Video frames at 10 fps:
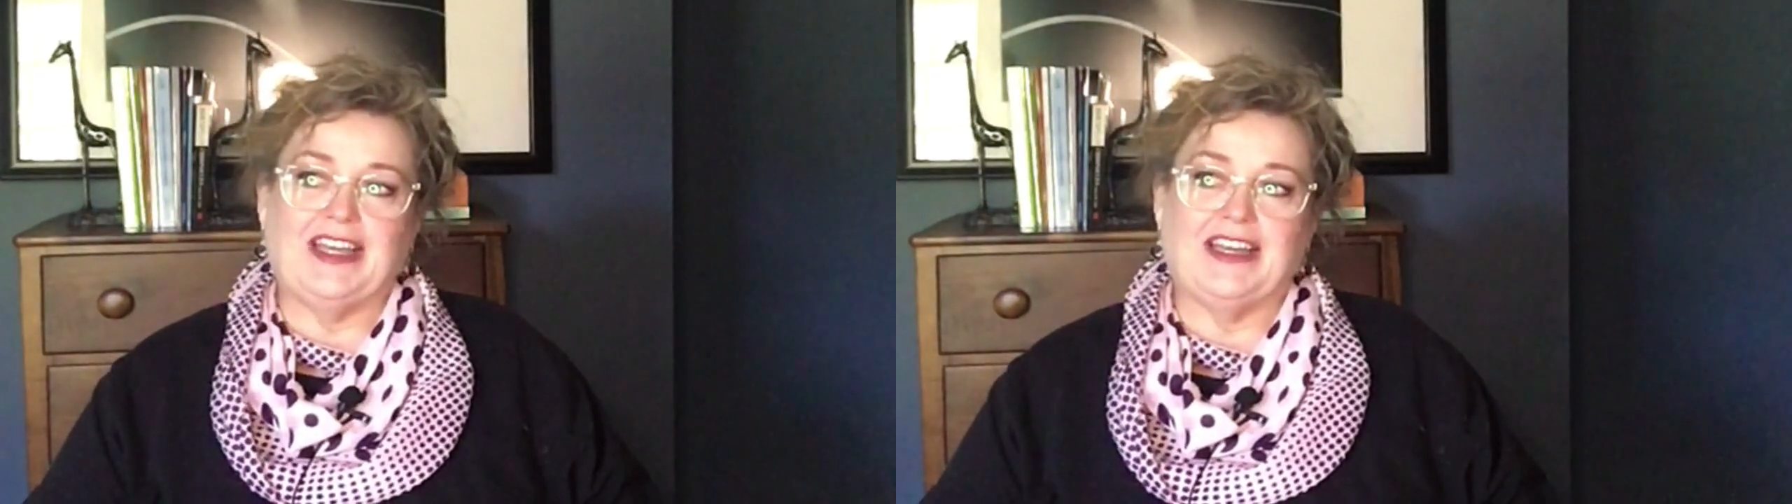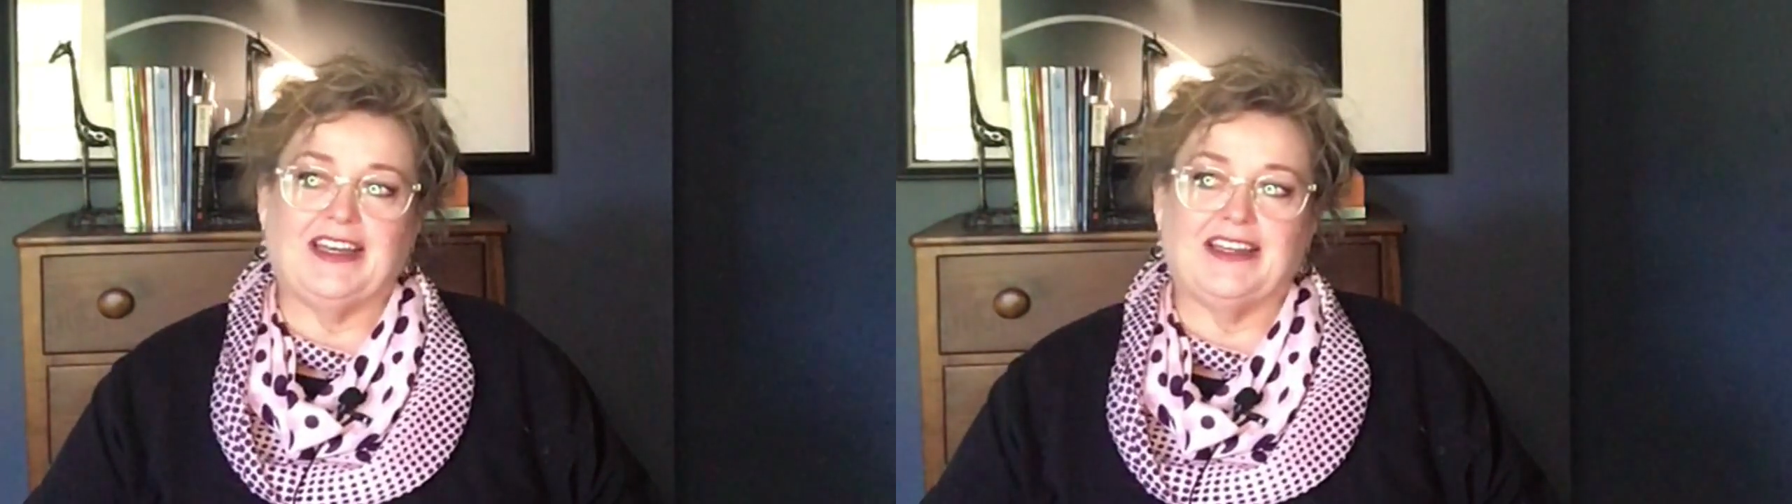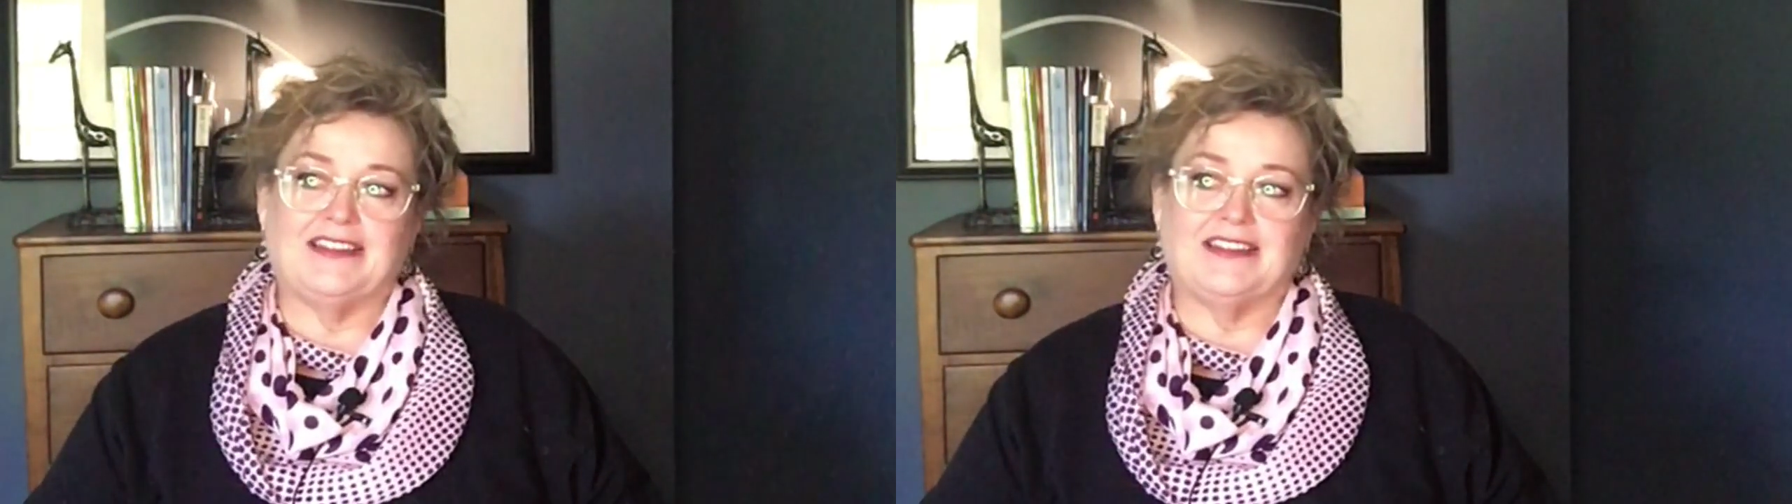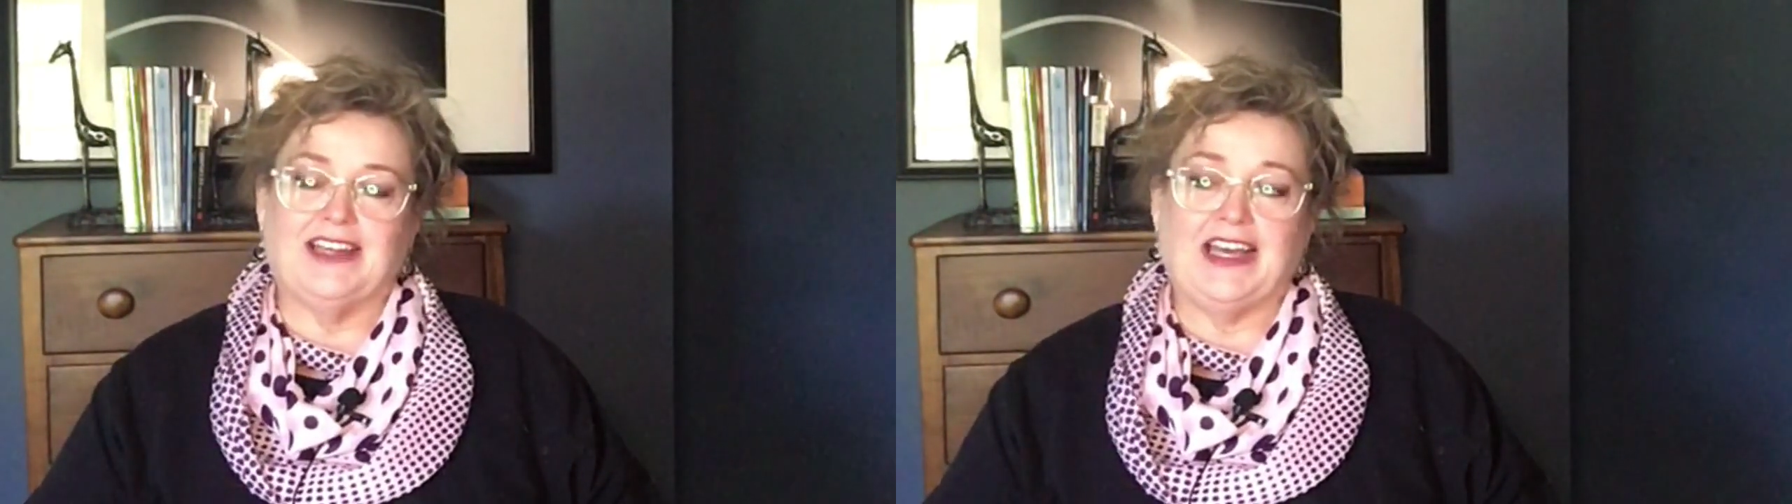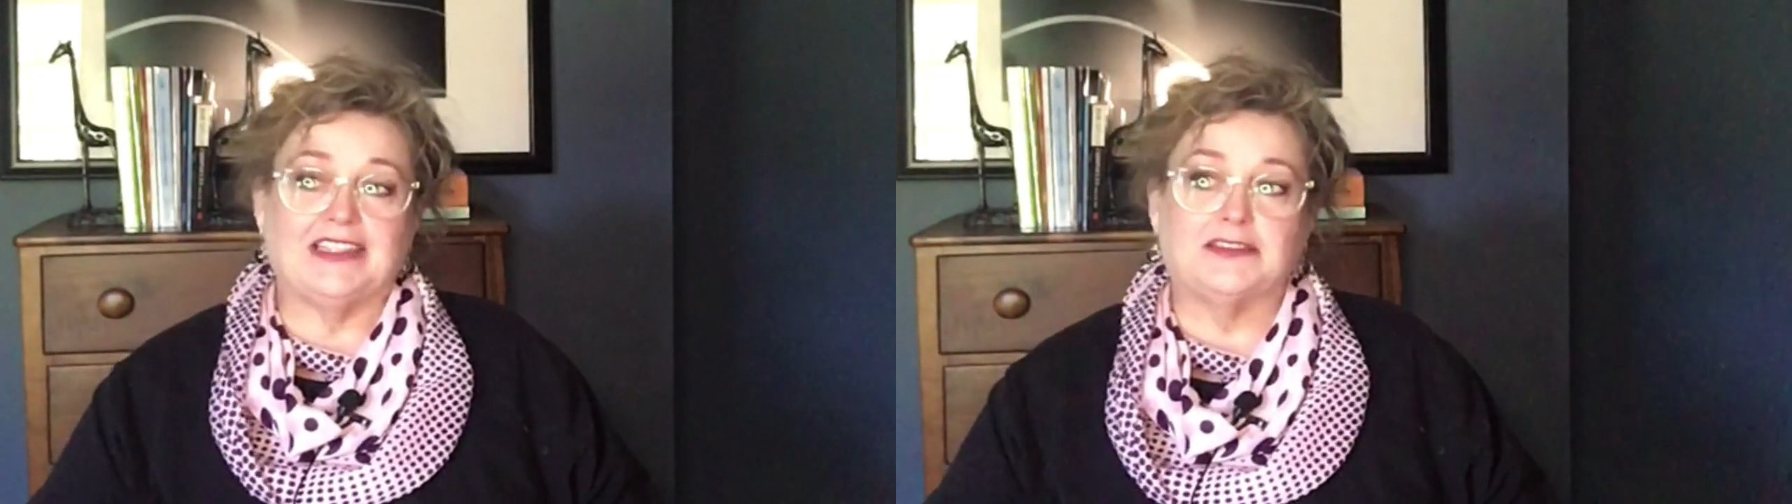and
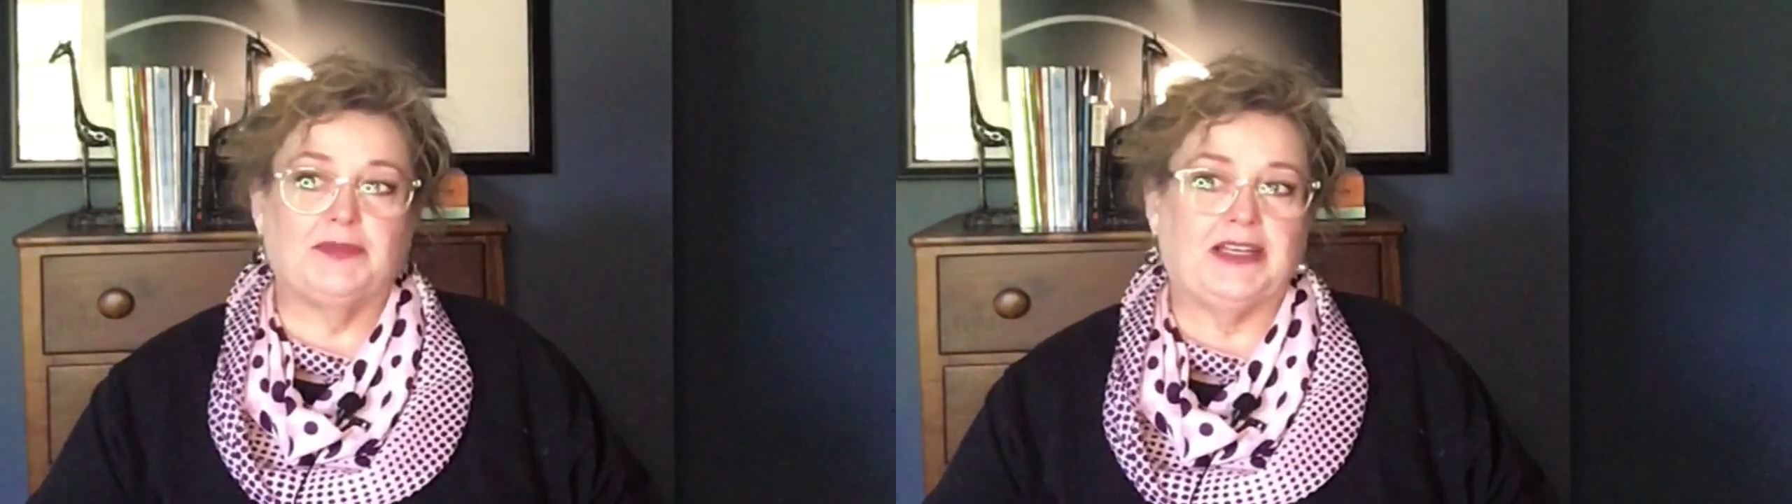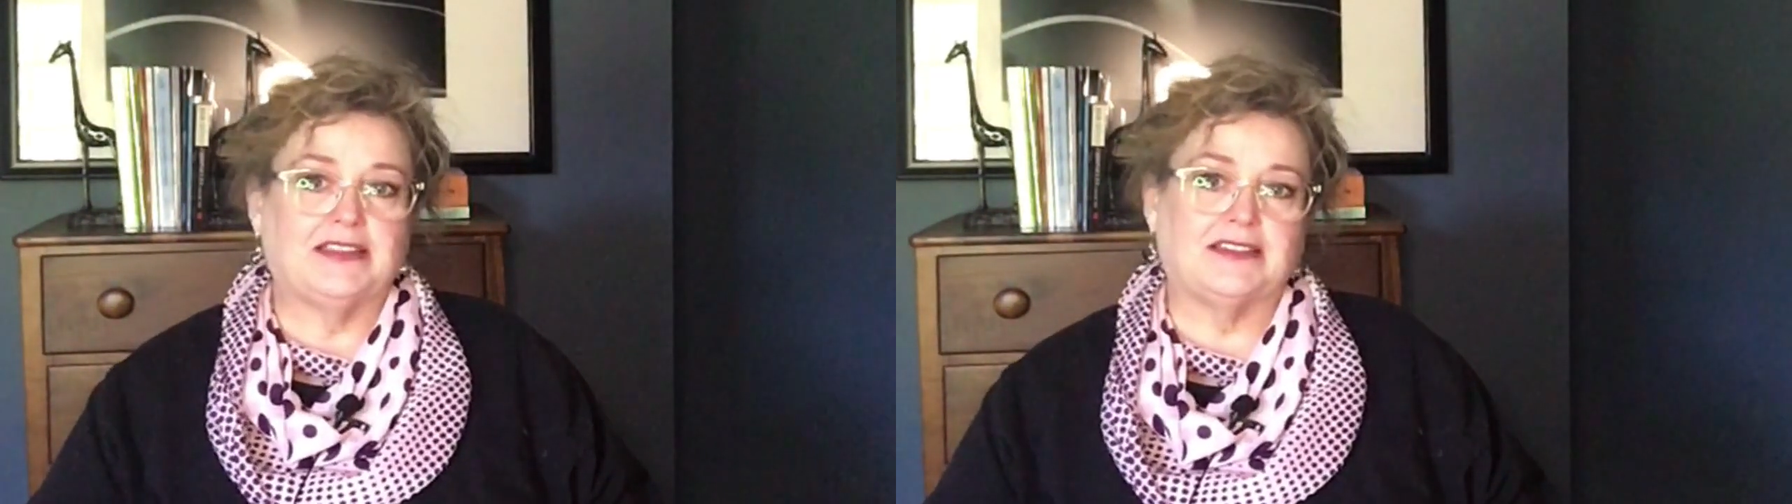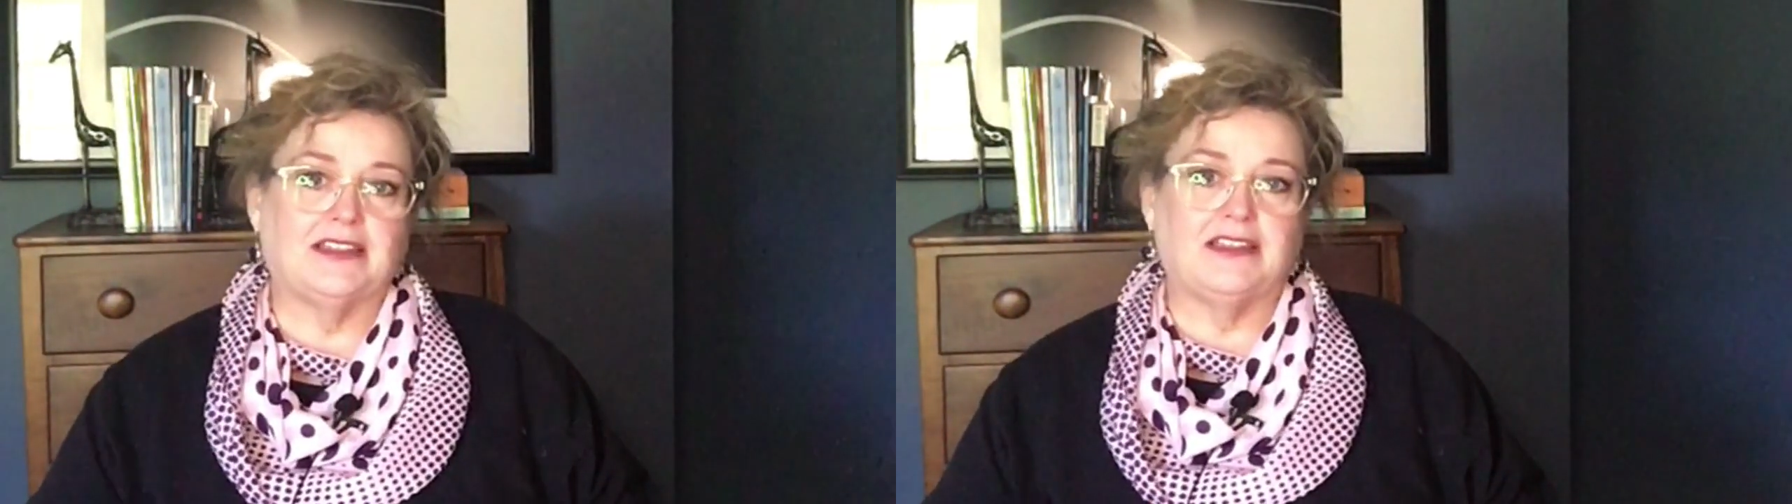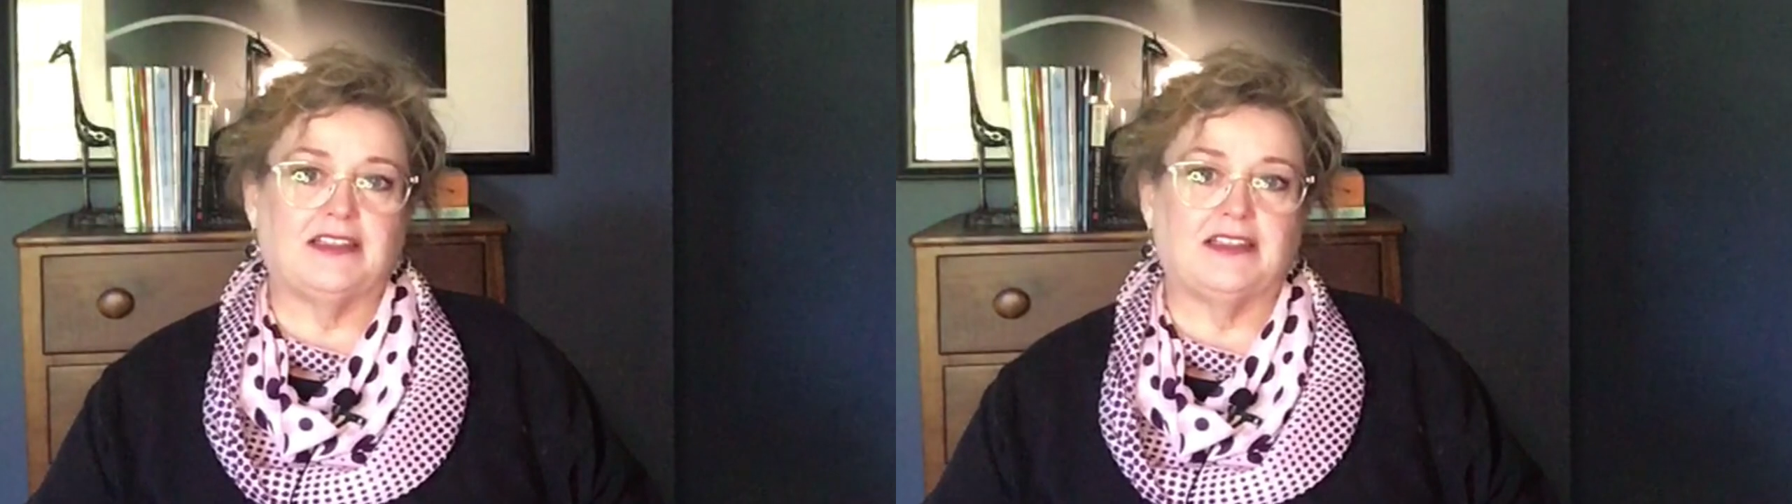aspects